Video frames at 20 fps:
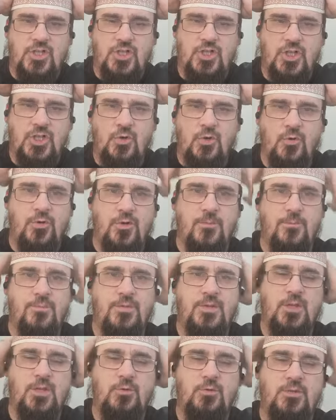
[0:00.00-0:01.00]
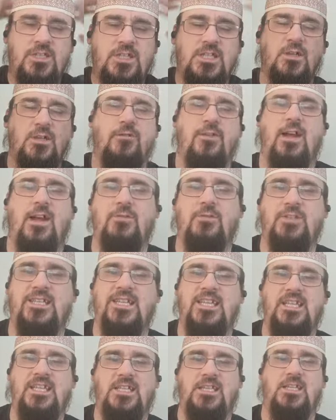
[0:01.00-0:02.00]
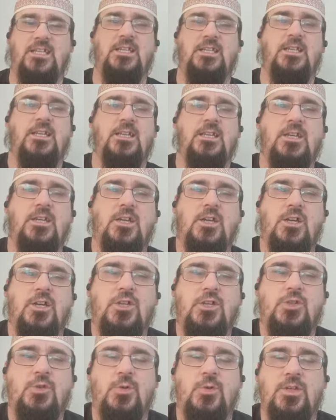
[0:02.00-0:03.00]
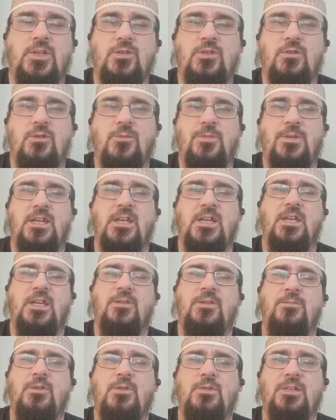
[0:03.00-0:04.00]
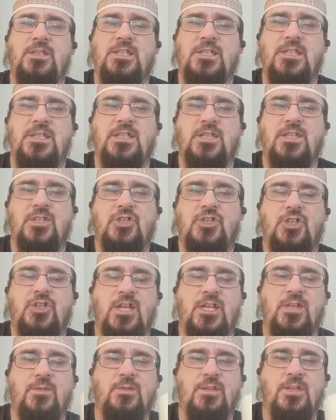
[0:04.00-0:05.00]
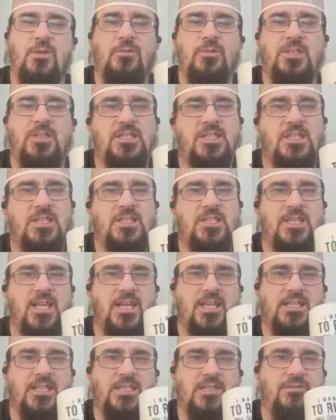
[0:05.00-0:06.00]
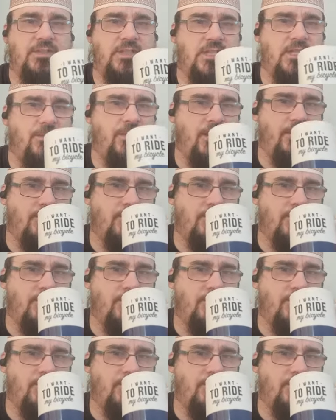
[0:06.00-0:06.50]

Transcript: show the beauty of our deen to a European community that genuinely only sees negativity about